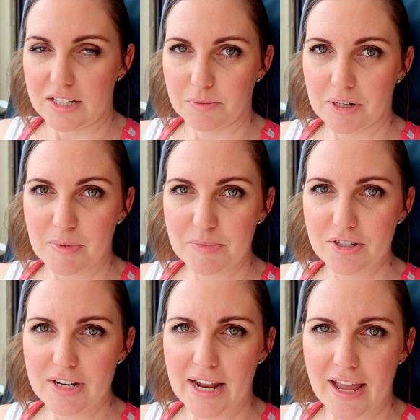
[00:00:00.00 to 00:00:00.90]
That's what I'm up
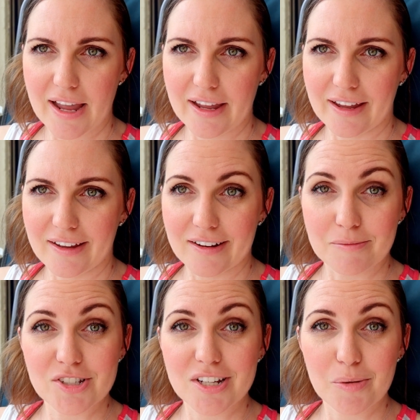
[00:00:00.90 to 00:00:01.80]
to today, and
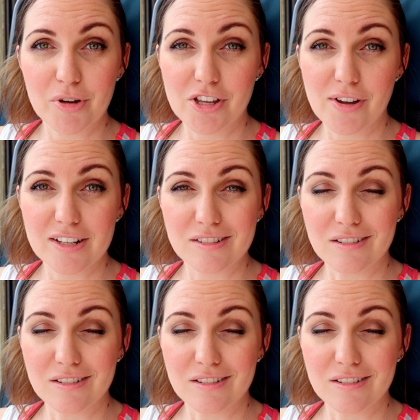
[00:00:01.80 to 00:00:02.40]
I'm just gonna bring you guys